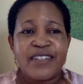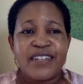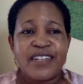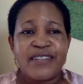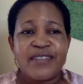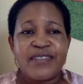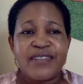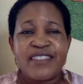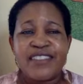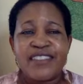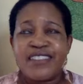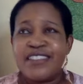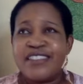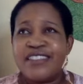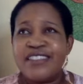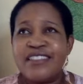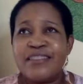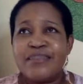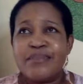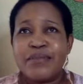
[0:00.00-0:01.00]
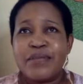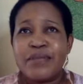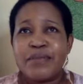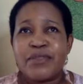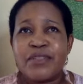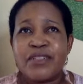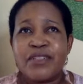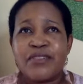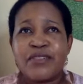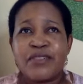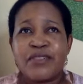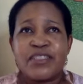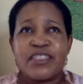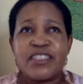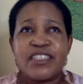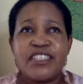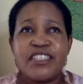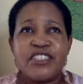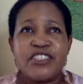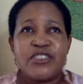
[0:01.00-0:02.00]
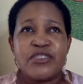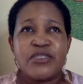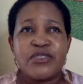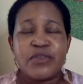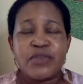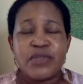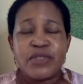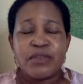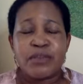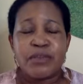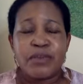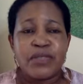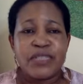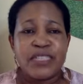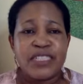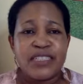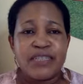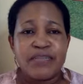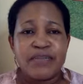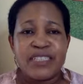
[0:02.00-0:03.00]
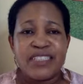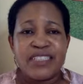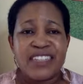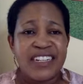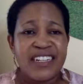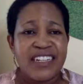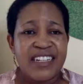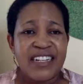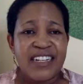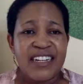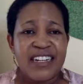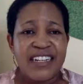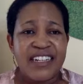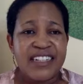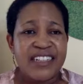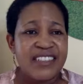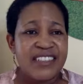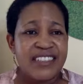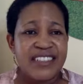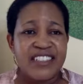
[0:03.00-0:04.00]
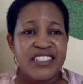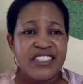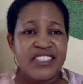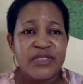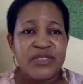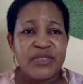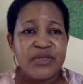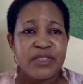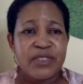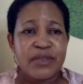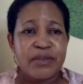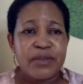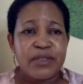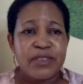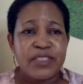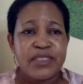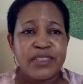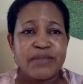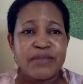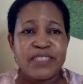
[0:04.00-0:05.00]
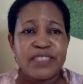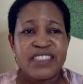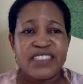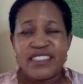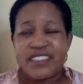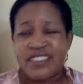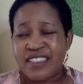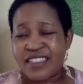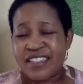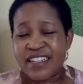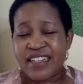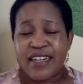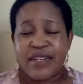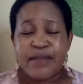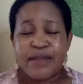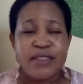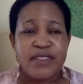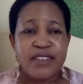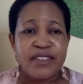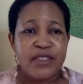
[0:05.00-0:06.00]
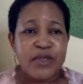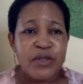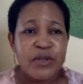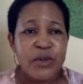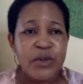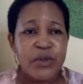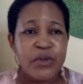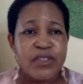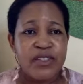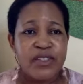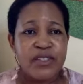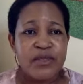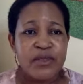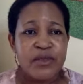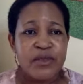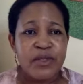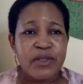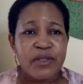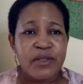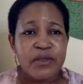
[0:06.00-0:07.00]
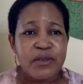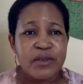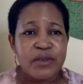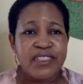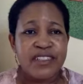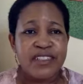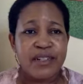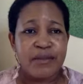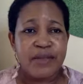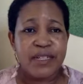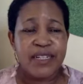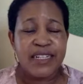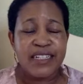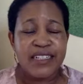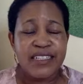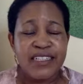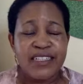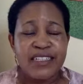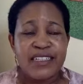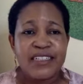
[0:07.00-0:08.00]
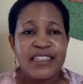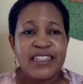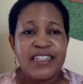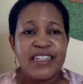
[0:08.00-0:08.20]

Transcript: I've seen people have got issues with body image. I had issues with body images. It comes and goes as well, which I'm learning.